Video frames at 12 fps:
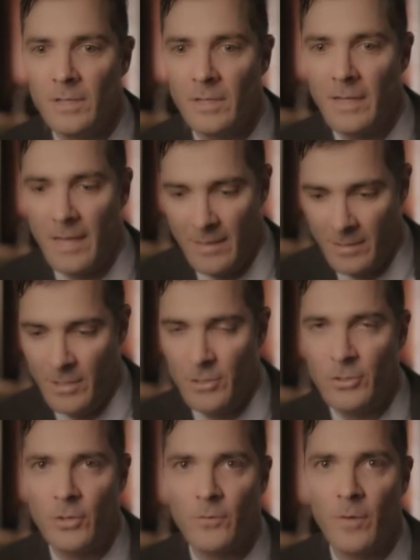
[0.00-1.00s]
to get the
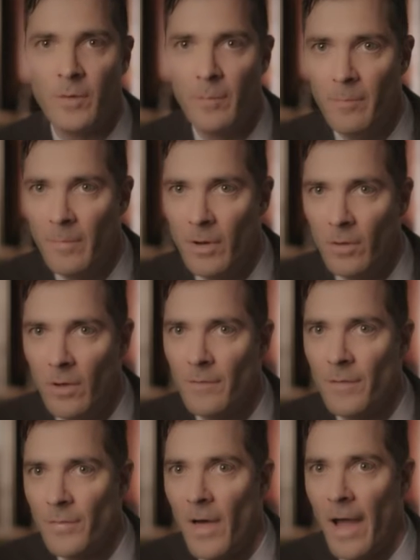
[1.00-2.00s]
tissue from the middle of
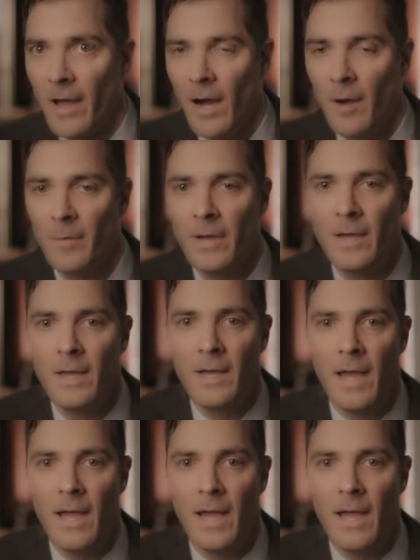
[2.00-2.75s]
the thigh up,